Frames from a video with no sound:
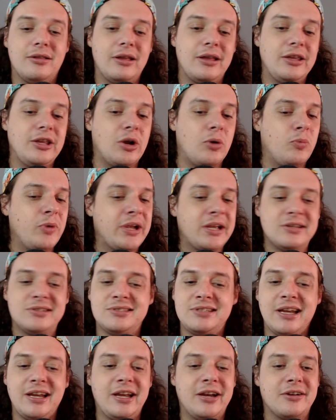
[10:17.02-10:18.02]
you know, we can
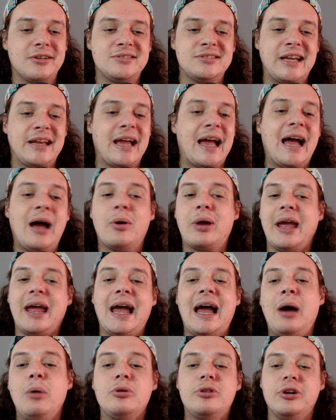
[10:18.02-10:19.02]
sit here and say, okay,
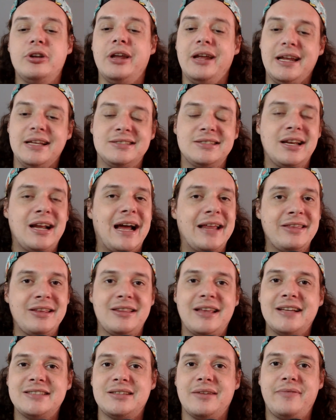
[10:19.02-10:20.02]
how good is it? I think
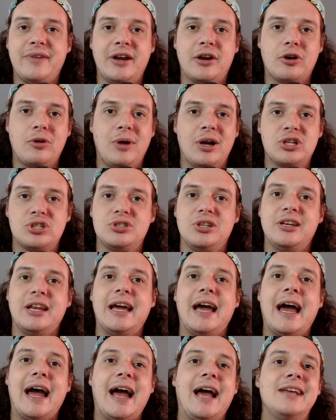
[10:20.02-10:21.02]
that's a fair question to
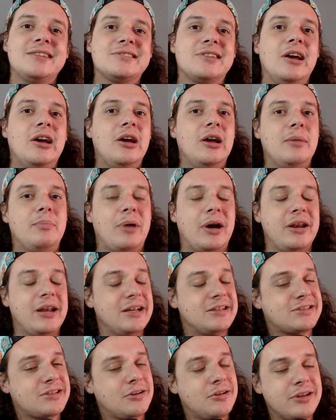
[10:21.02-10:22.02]
ask, but
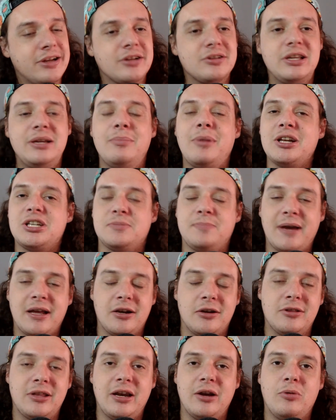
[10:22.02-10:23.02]
it's clearly much
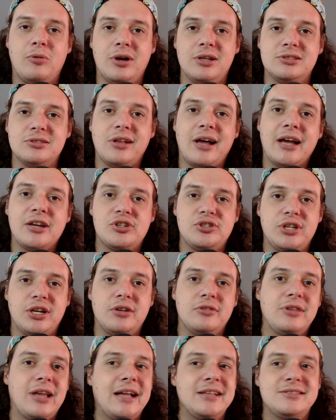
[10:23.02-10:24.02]
better than it was last year.
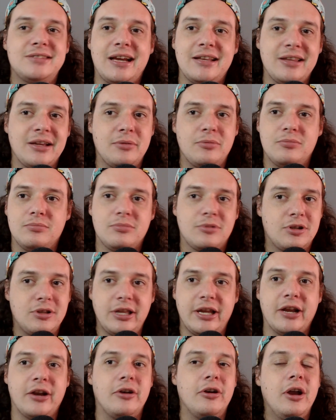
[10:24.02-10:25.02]
That's I think
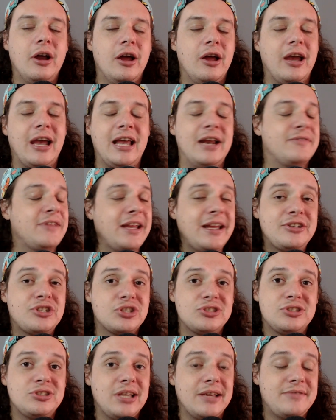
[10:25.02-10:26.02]
clear. And if they
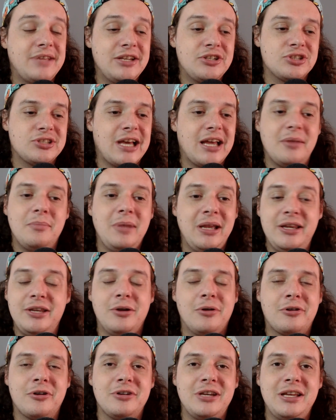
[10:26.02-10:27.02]
just if they just had a
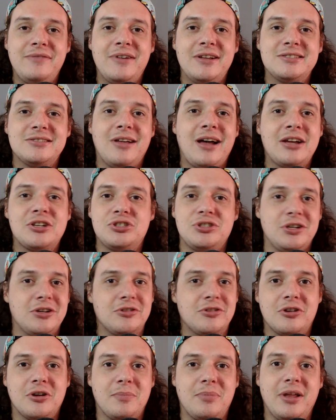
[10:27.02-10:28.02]
mediocre defense last year,
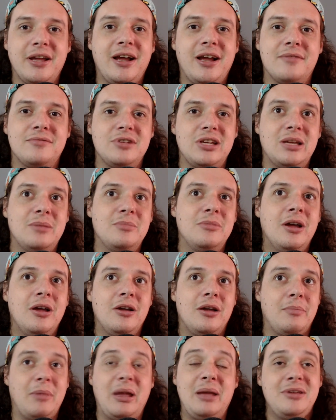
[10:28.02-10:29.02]
they're a playoff team,
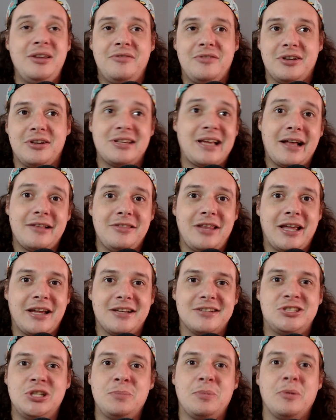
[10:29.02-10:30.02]
maybe even like a, like a
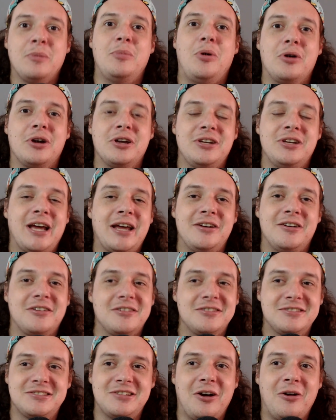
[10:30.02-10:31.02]
Super Bowl contender.
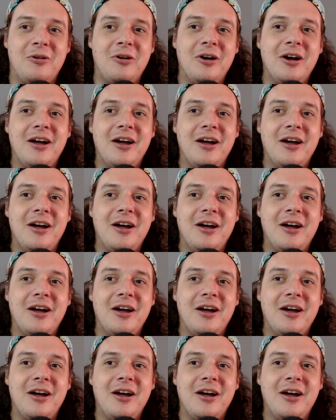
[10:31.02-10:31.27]
So